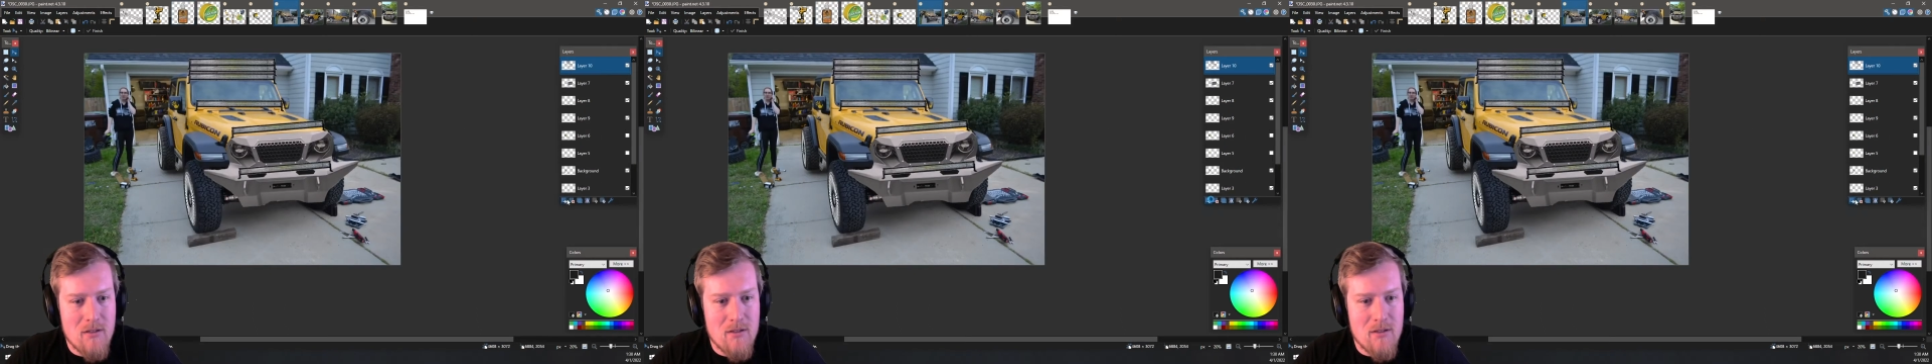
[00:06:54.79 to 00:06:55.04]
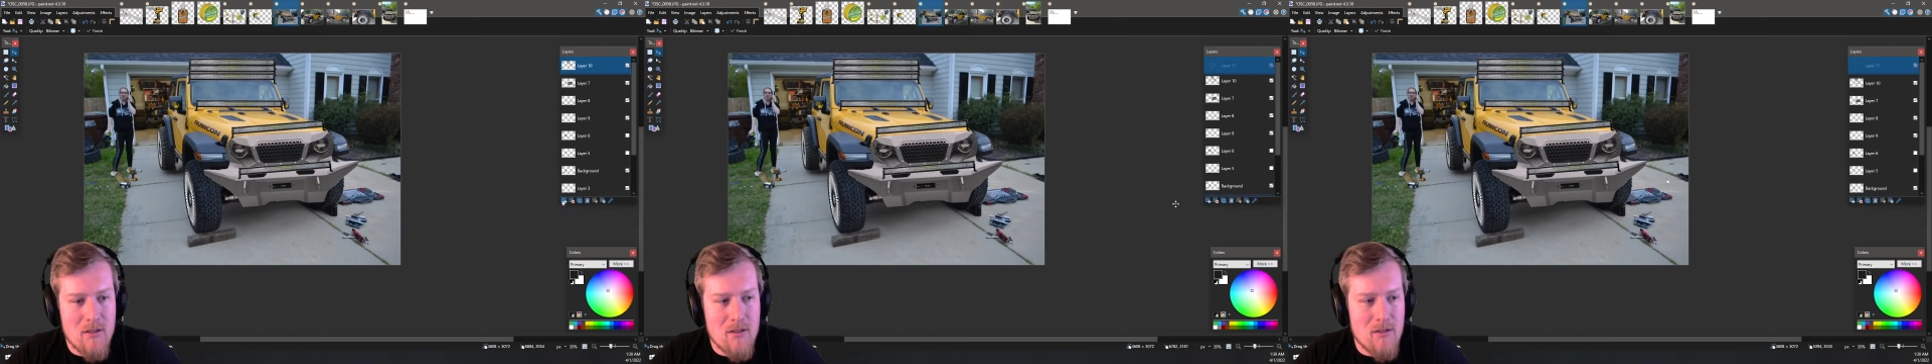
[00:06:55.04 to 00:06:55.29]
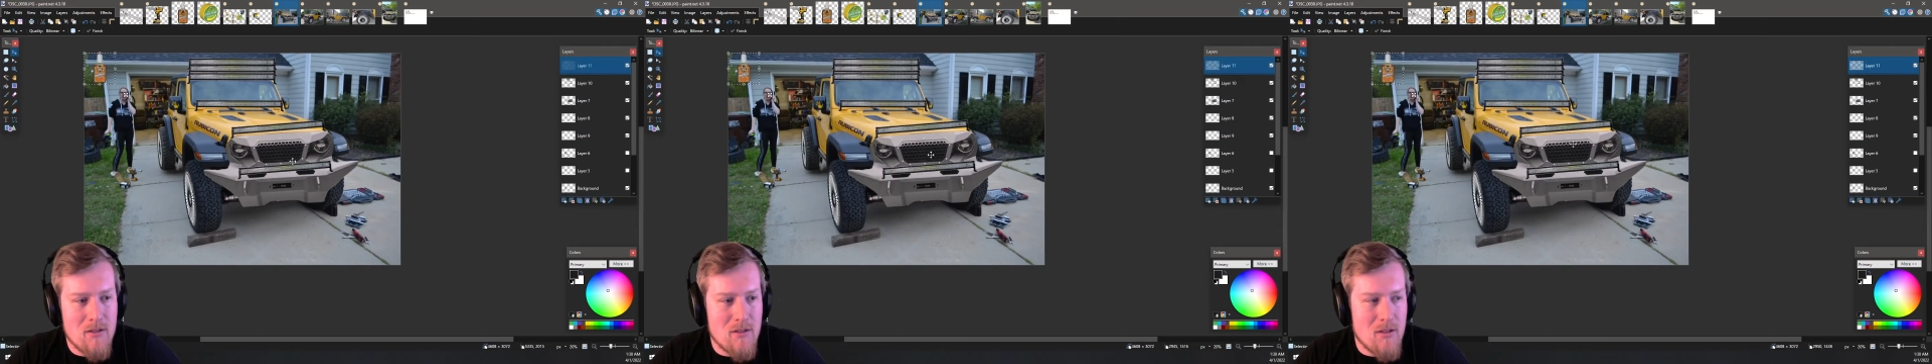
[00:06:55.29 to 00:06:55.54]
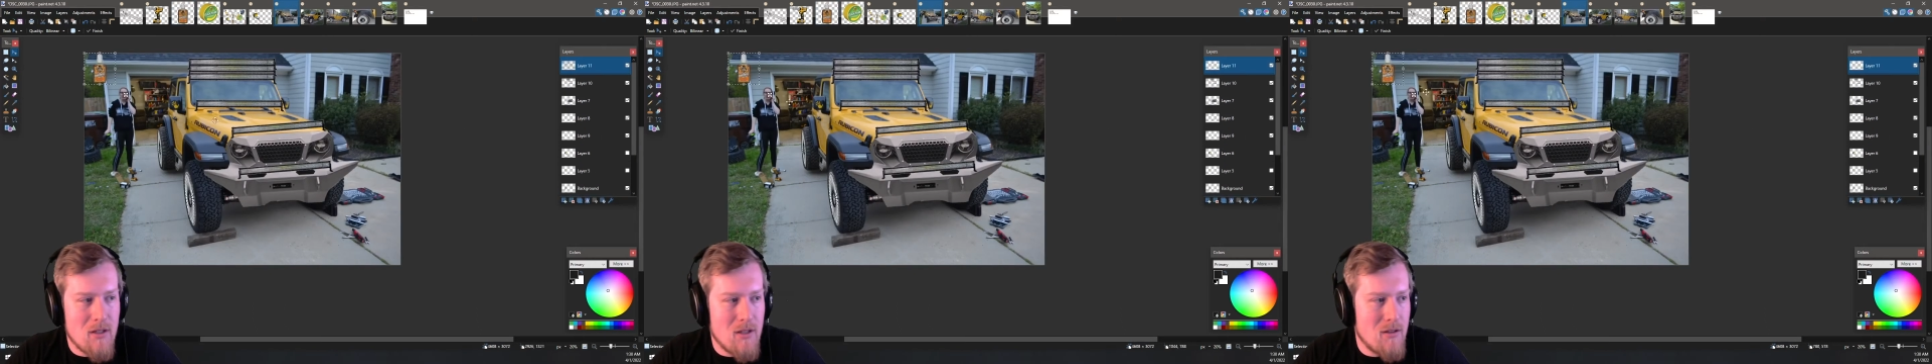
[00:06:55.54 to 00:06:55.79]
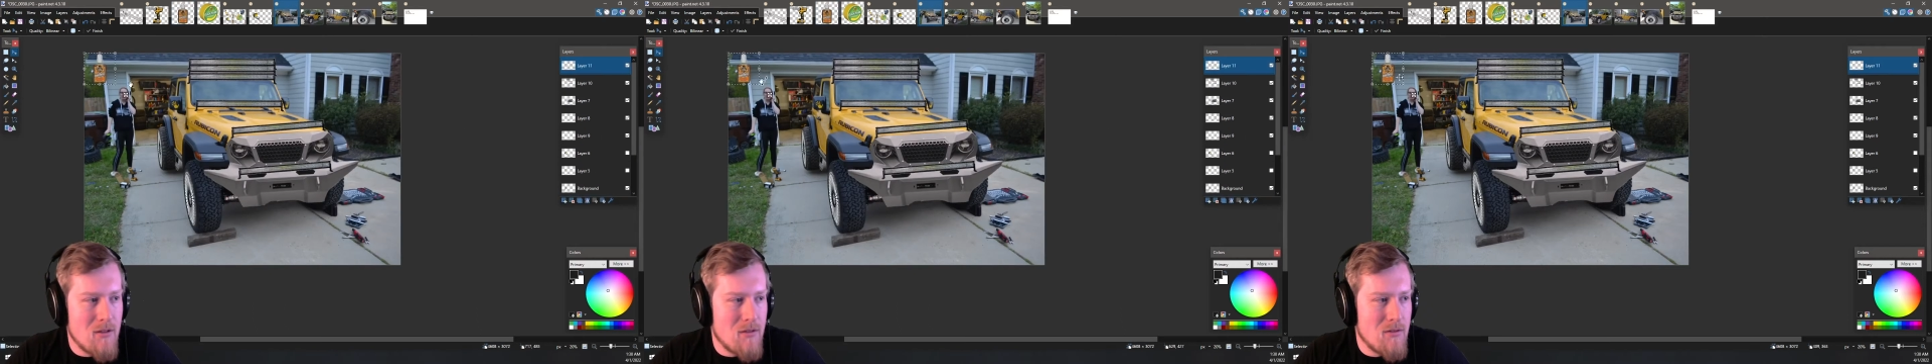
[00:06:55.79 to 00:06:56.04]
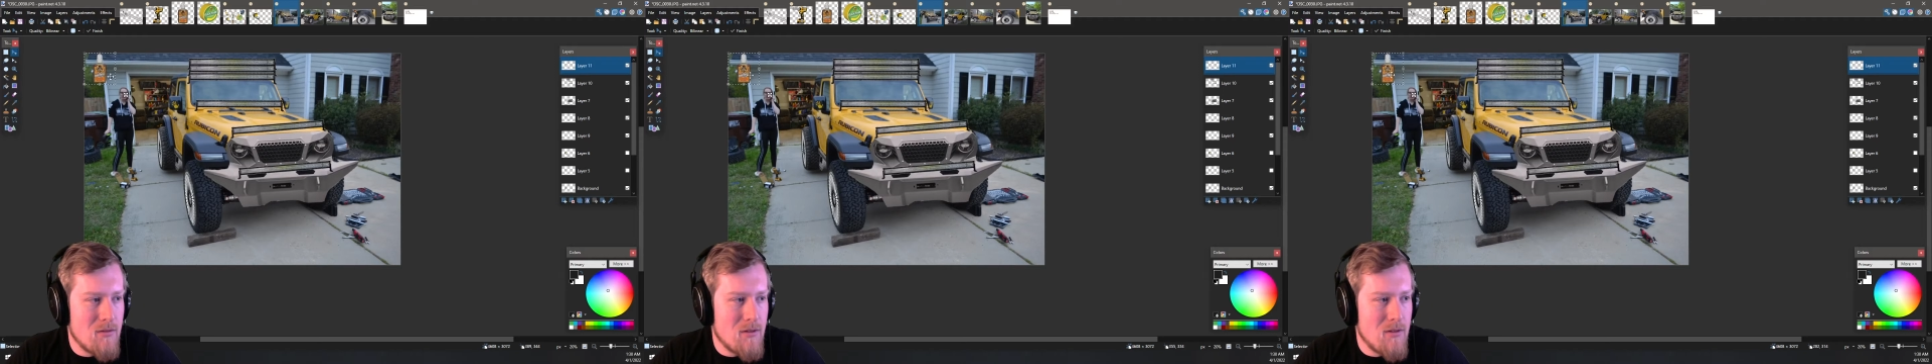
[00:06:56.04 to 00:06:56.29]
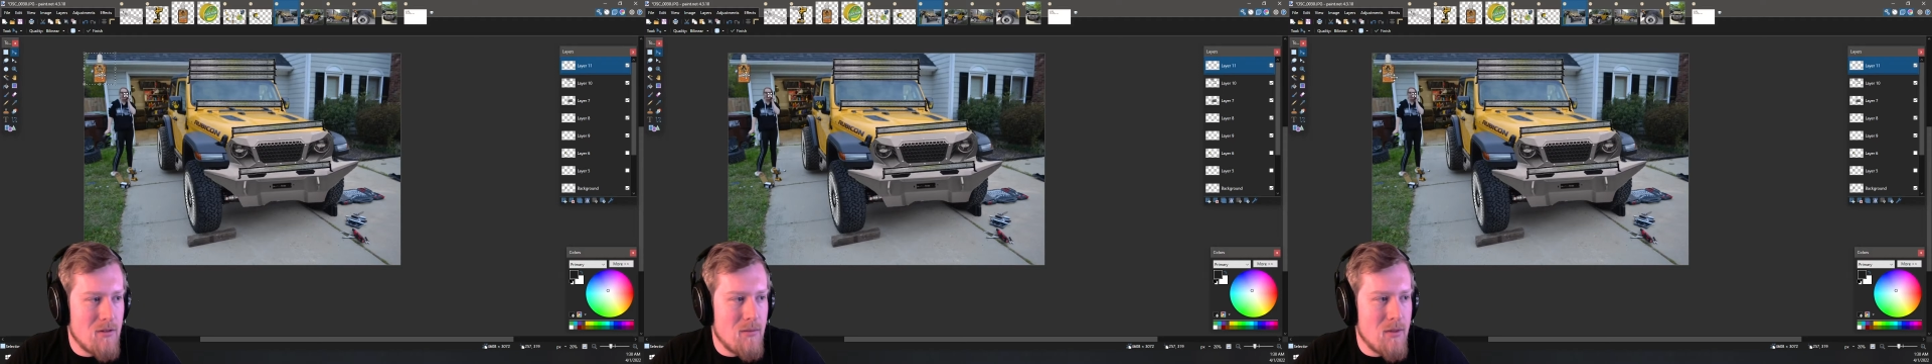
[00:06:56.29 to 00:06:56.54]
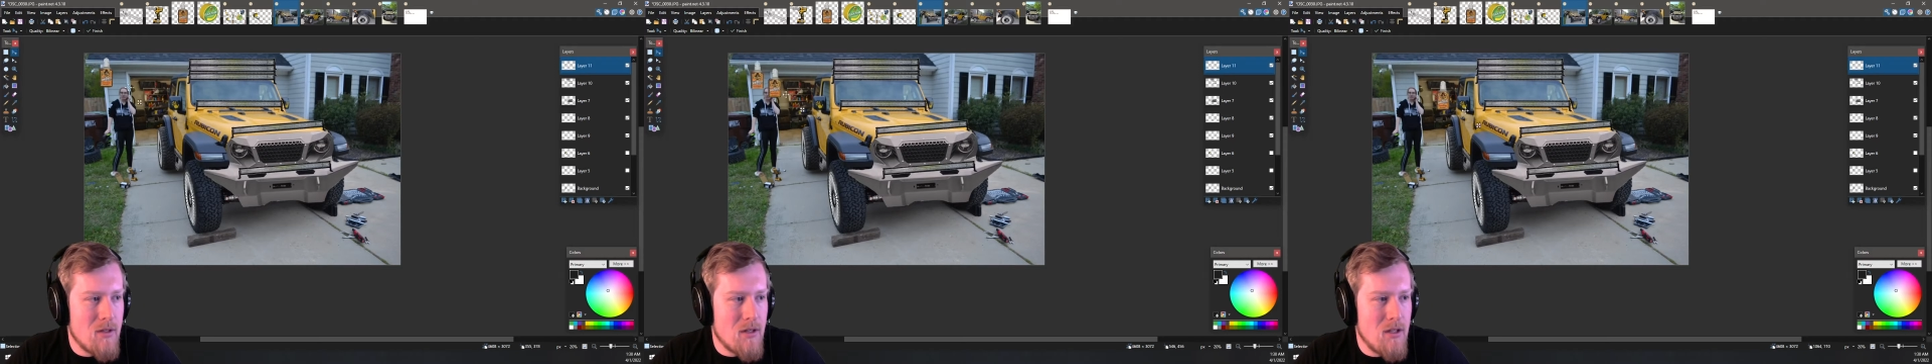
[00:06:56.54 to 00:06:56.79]
so let's just hit those with a little
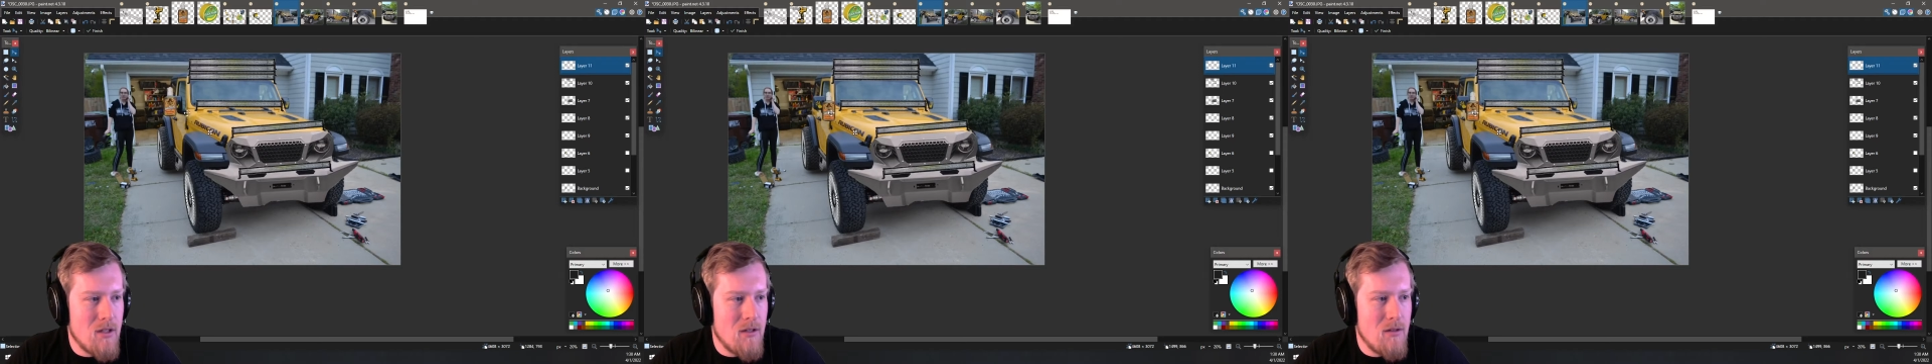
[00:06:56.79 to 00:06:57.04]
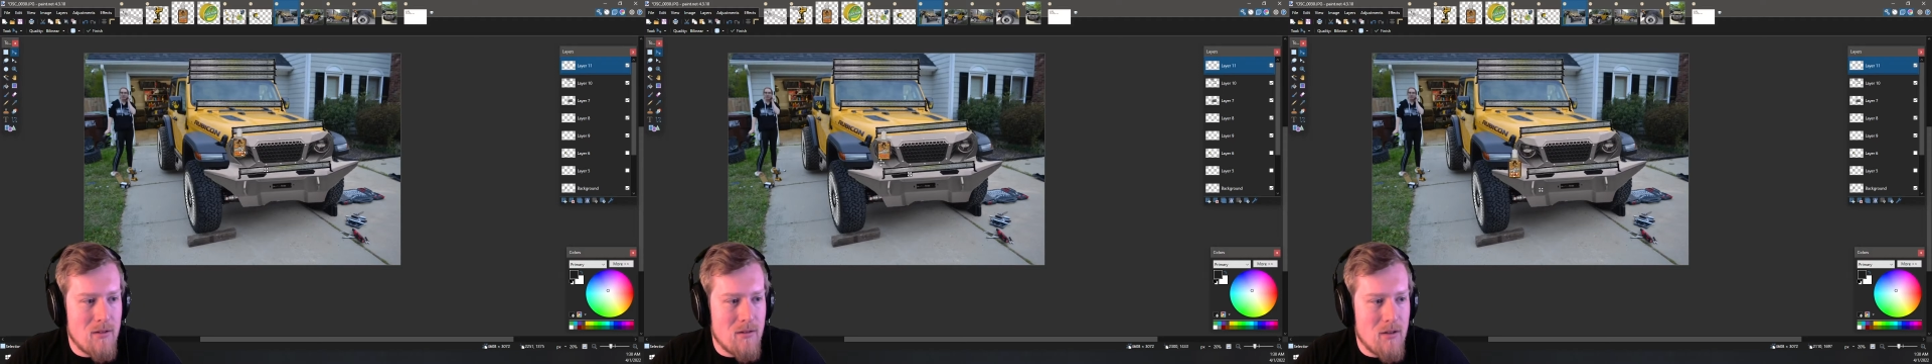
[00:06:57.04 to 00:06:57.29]
bit of glue.